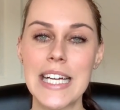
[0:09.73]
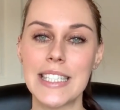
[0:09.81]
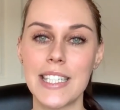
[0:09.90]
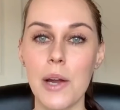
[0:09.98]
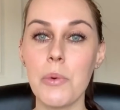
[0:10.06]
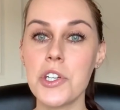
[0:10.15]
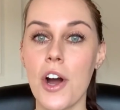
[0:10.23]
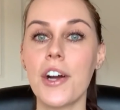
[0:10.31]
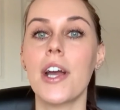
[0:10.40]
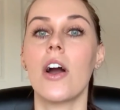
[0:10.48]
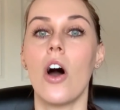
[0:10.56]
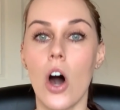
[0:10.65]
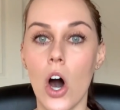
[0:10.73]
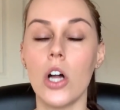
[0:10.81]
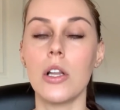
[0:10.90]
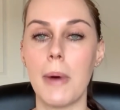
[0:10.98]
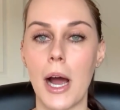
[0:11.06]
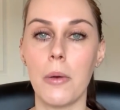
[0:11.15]
Today we're talking
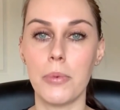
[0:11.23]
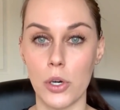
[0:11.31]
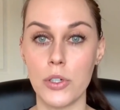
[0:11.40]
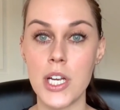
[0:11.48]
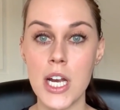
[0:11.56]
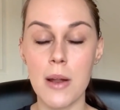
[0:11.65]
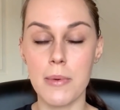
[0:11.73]
all about protein.